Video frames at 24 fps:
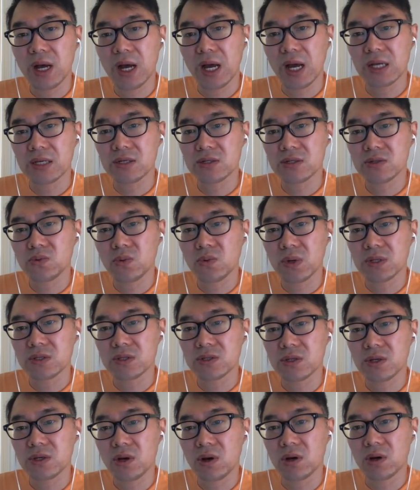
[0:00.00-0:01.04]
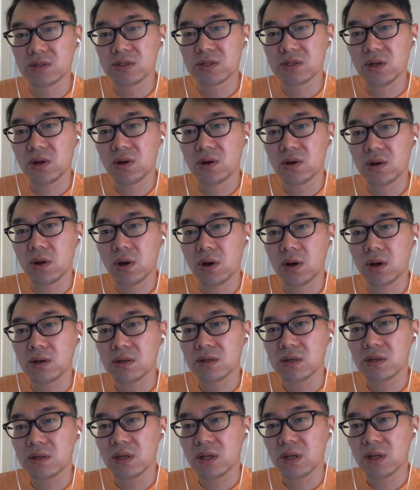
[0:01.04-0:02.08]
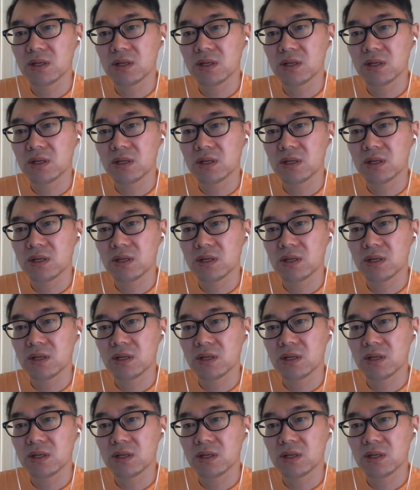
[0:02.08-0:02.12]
I just want to console log